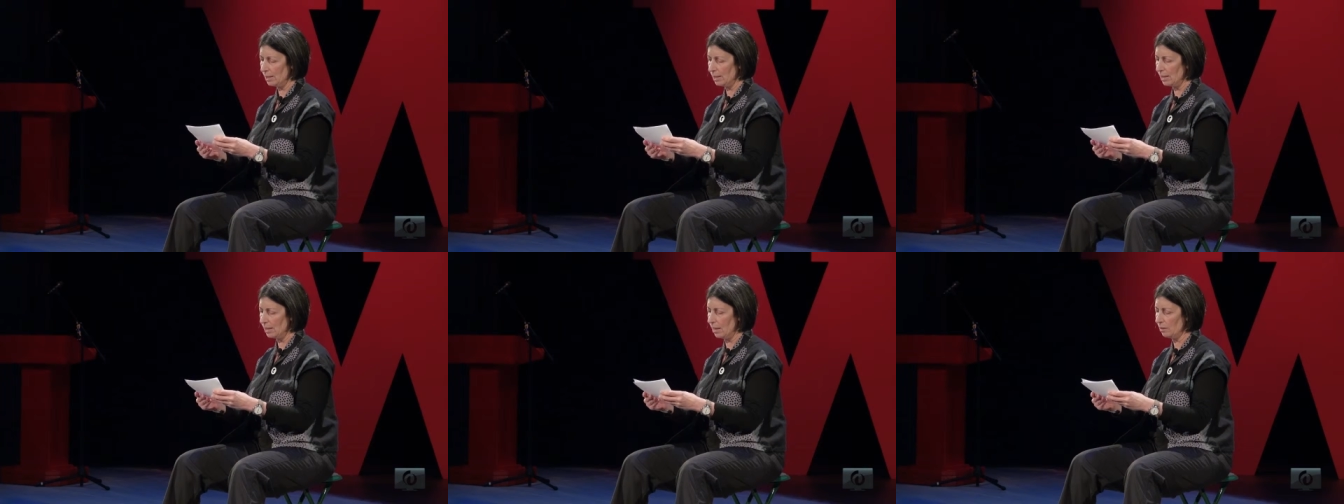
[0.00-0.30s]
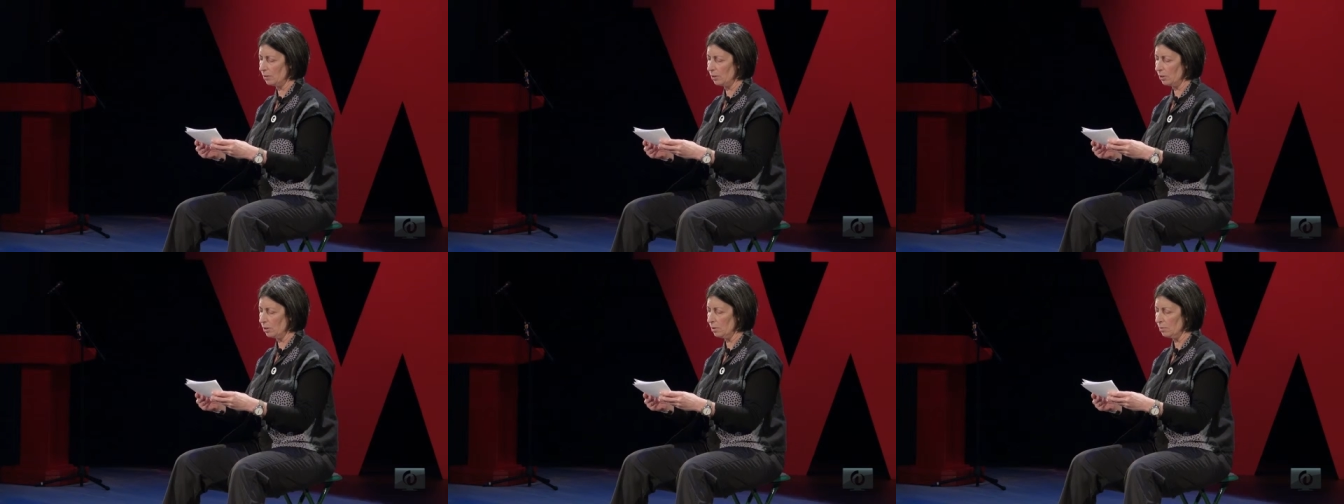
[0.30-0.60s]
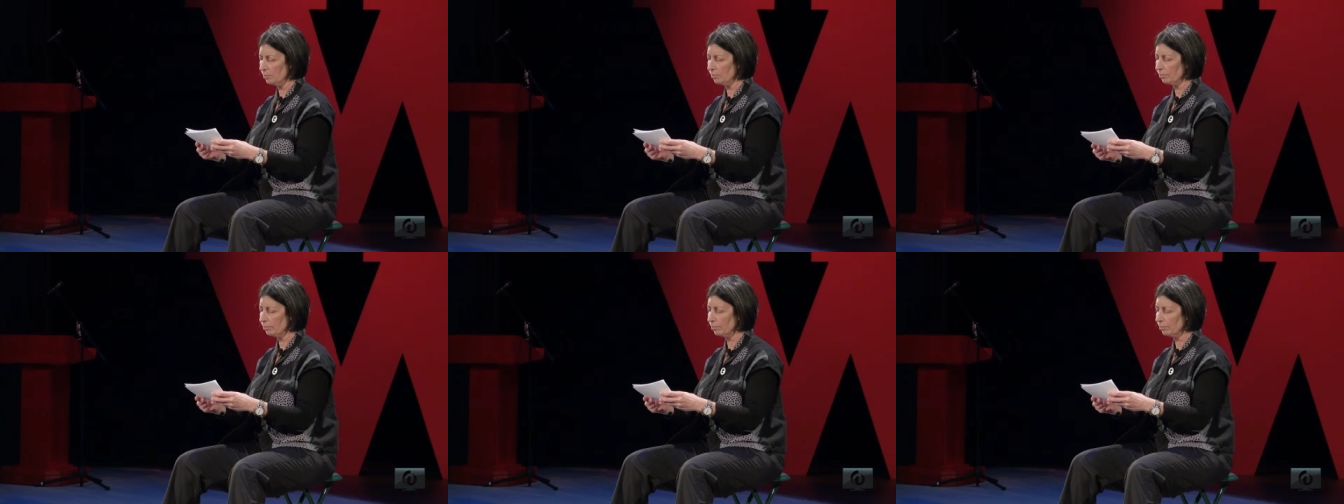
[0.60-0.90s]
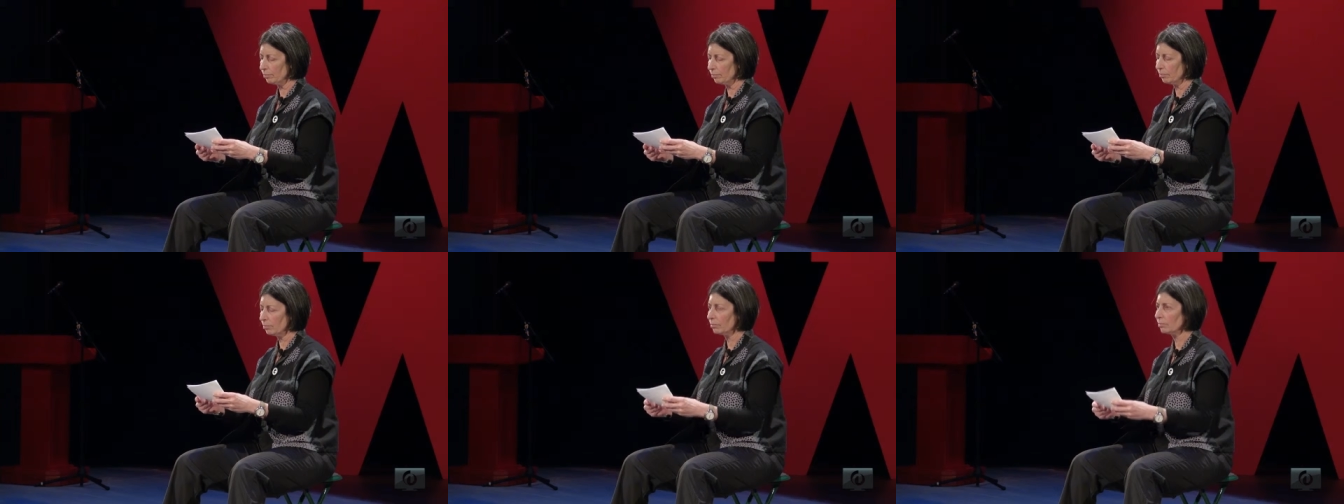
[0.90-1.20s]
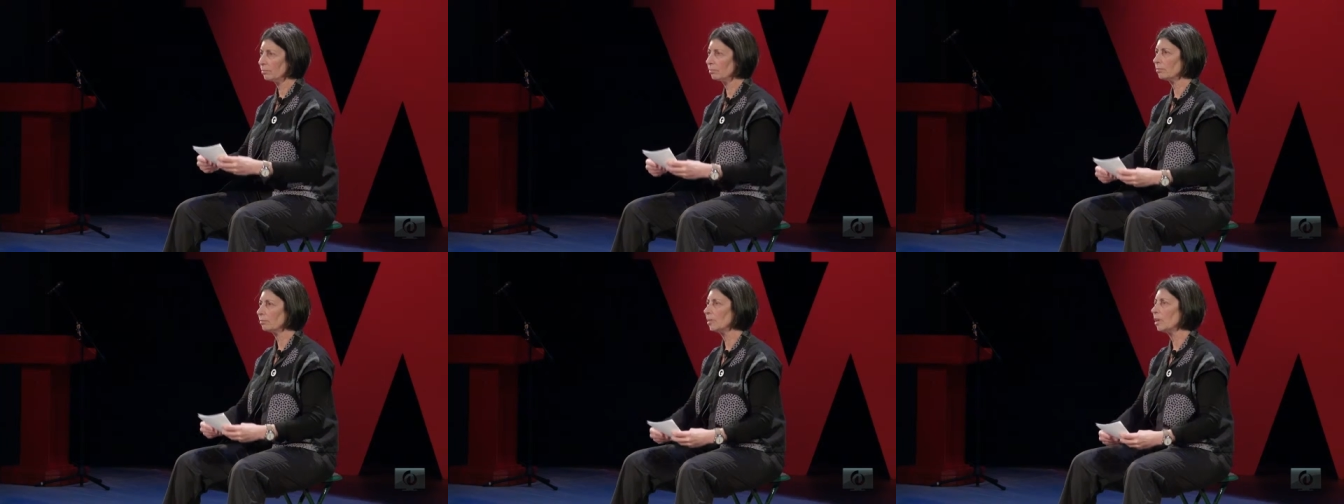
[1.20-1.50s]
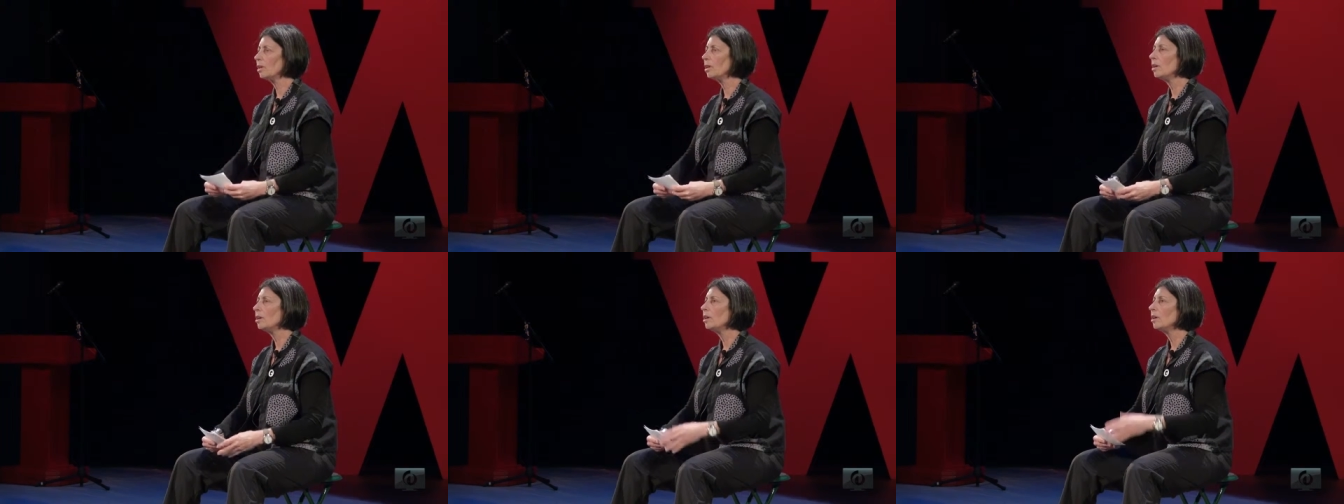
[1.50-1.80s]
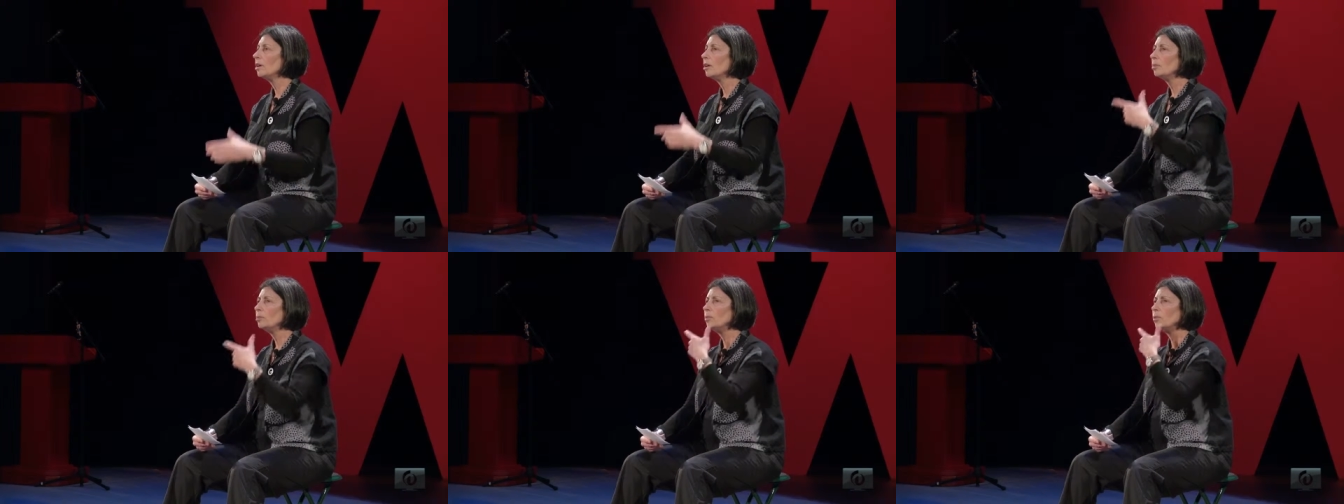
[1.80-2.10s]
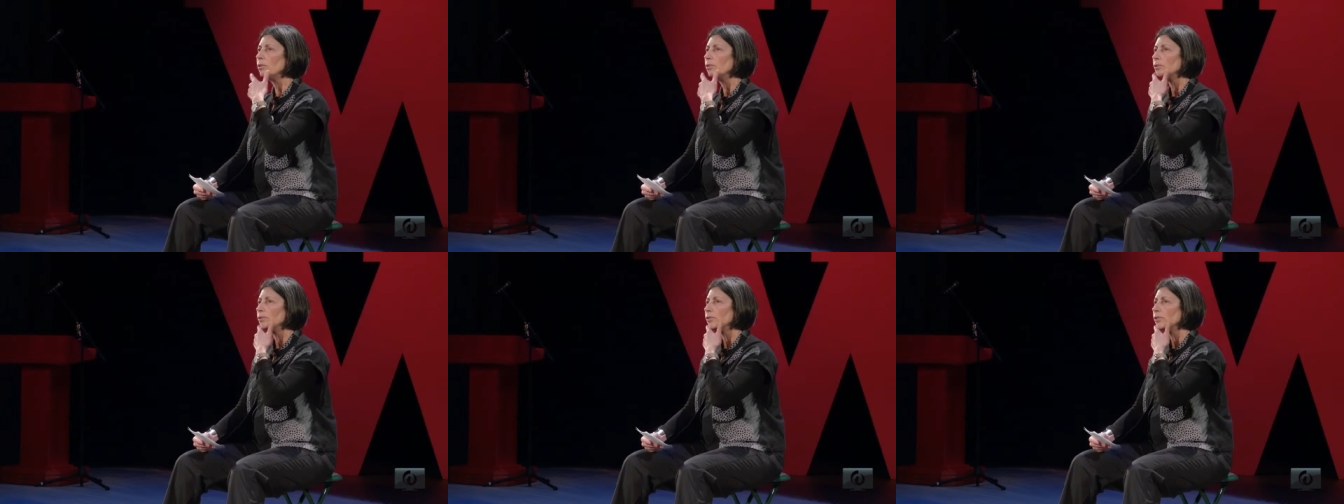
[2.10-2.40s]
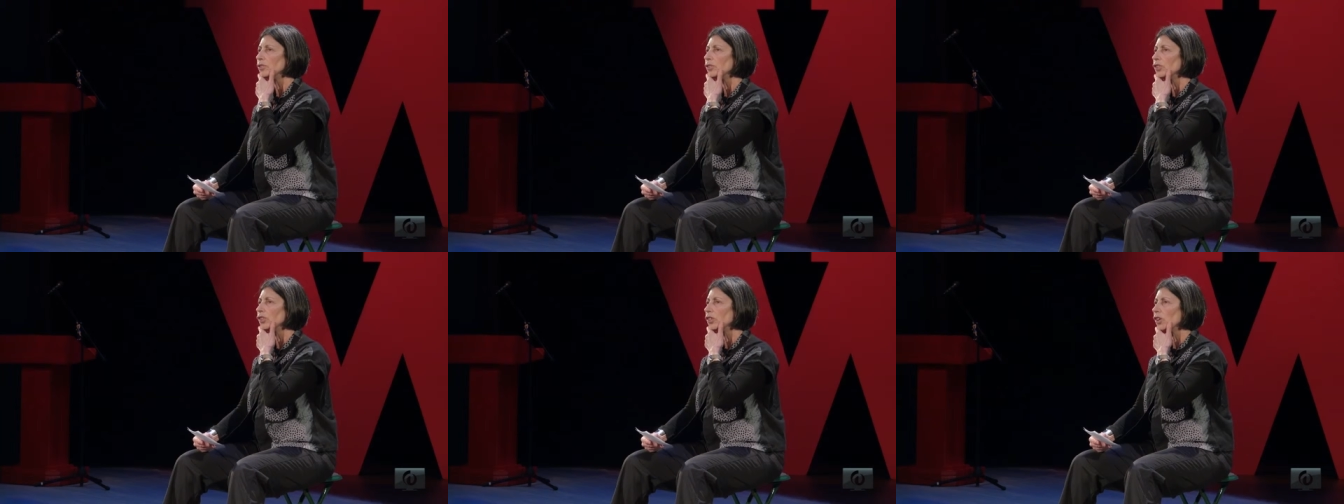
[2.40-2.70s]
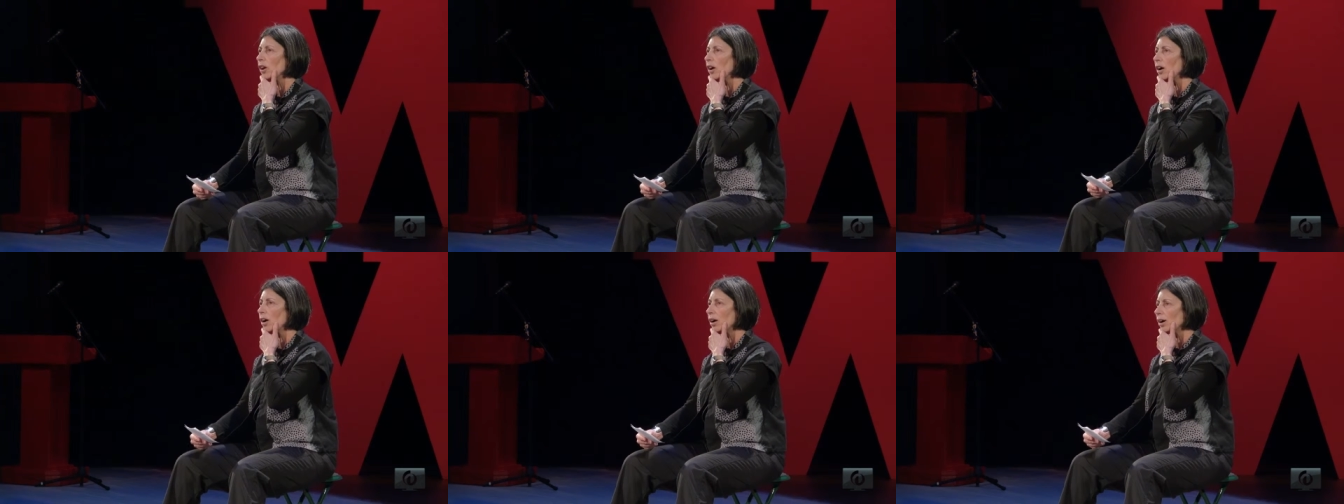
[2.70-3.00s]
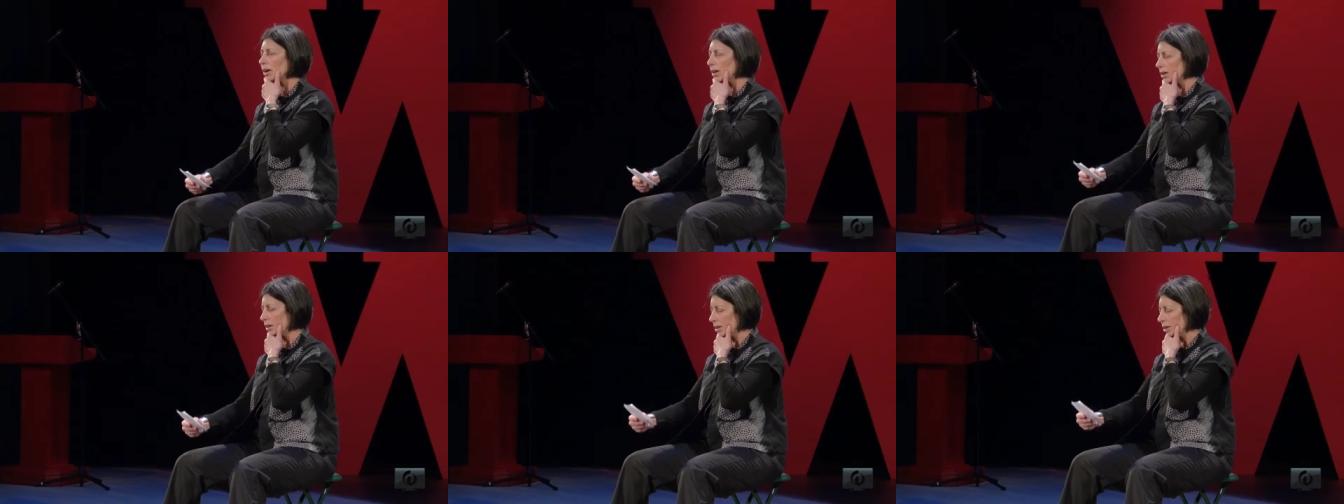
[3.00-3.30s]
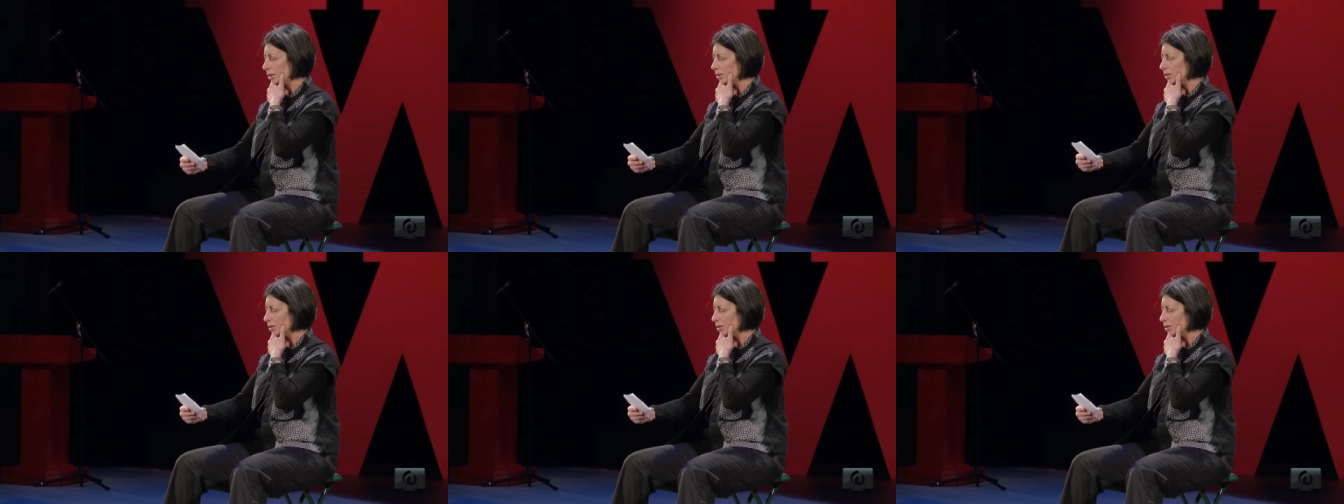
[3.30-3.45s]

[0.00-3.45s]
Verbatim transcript: to center, move your jaw